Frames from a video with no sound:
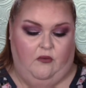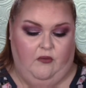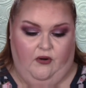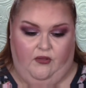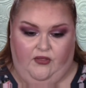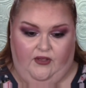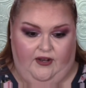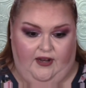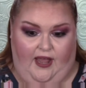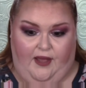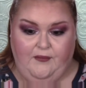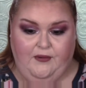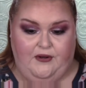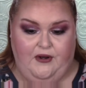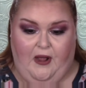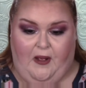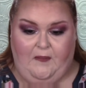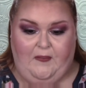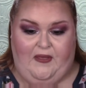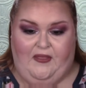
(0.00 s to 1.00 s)
worth it. I would
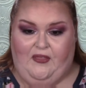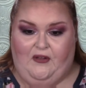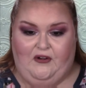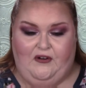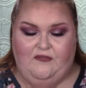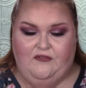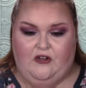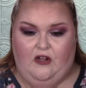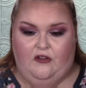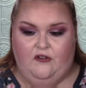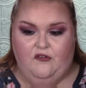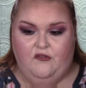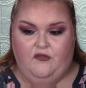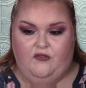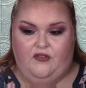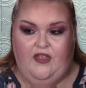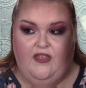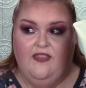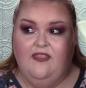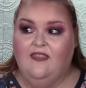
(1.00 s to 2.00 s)
not pay thirty dollars
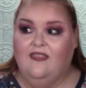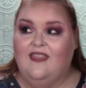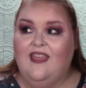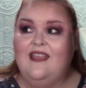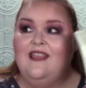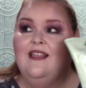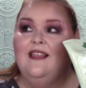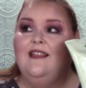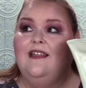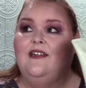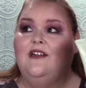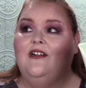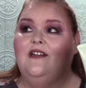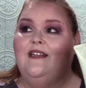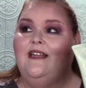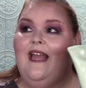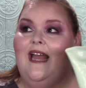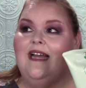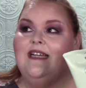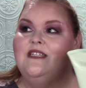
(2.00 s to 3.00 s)
for this. This
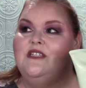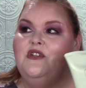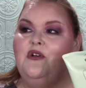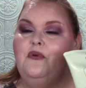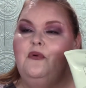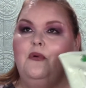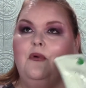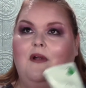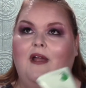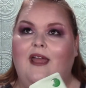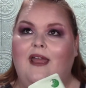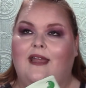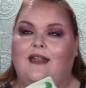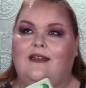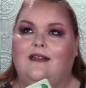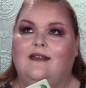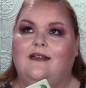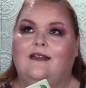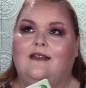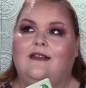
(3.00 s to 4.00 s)
literally has no grit.
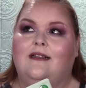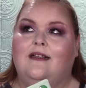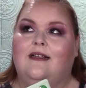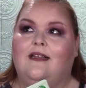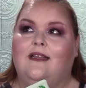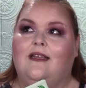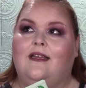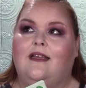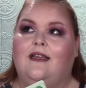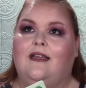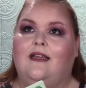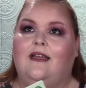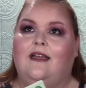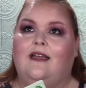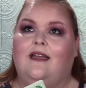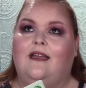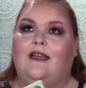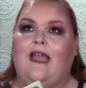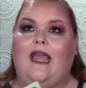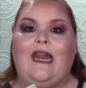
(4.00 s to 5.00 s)

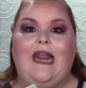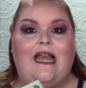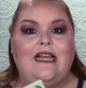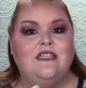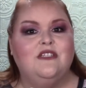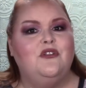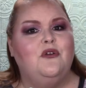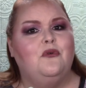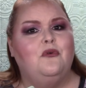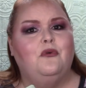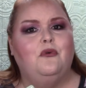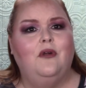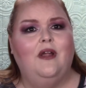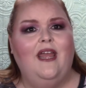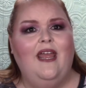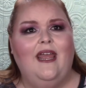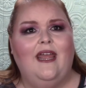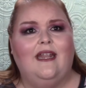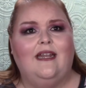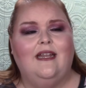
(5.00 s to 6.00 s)
It has no
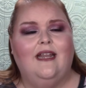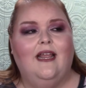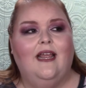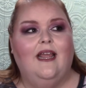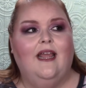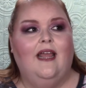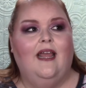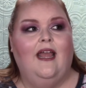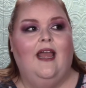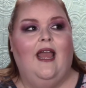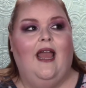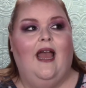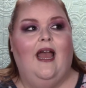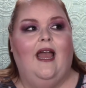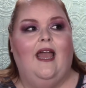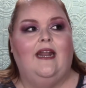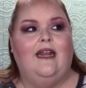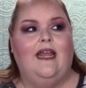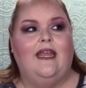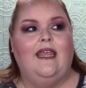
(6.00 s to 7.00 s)
grit,
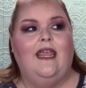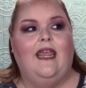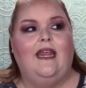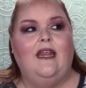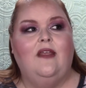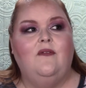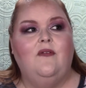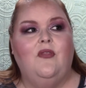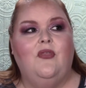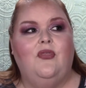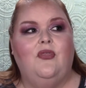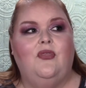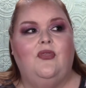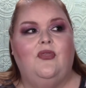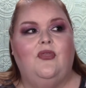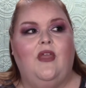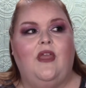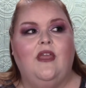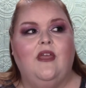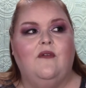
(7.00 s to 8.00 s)
and I can't even
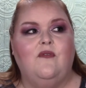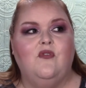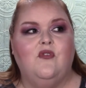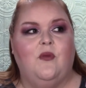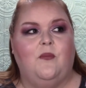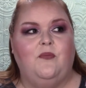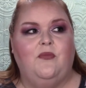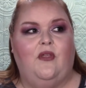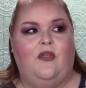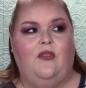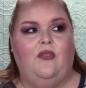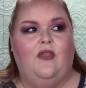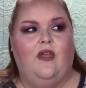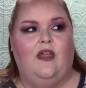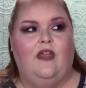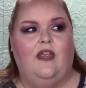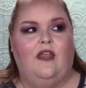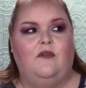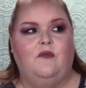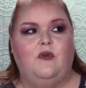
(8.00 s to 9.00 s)
think of something
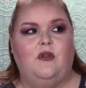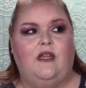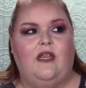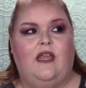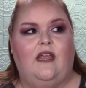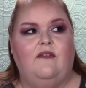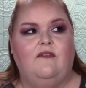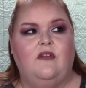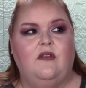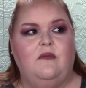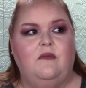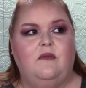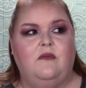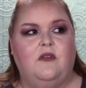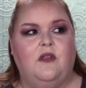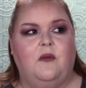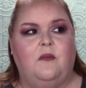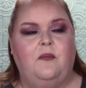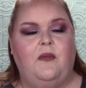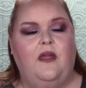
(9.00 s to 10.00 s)
that it would even
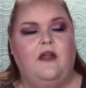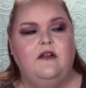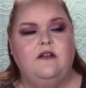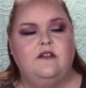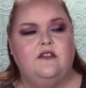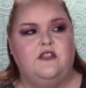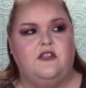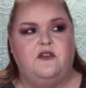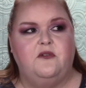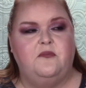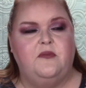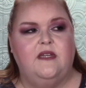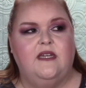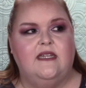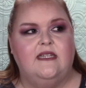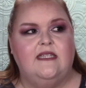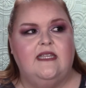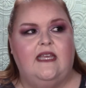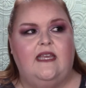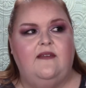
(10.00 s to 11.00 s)
compare to
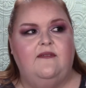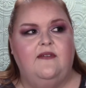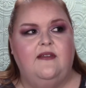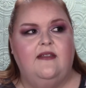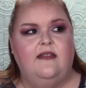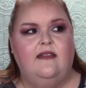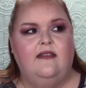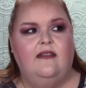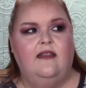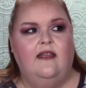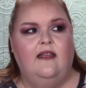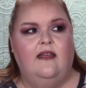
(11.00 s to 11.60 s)
because even